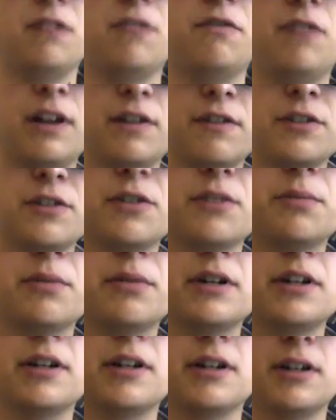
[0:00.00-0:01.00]
Flavor's still
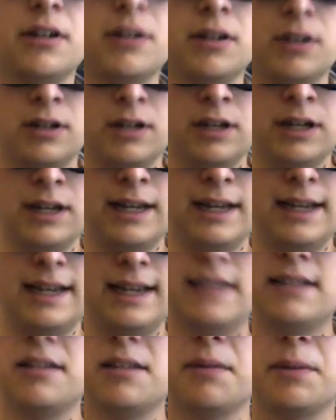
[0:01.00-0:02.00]
pretty good.
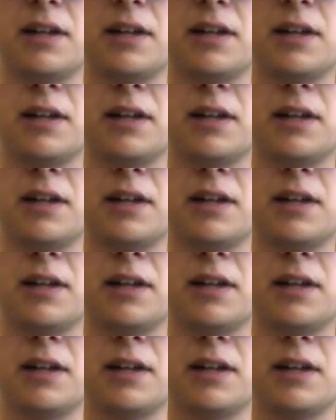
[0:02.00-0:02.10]
Heats up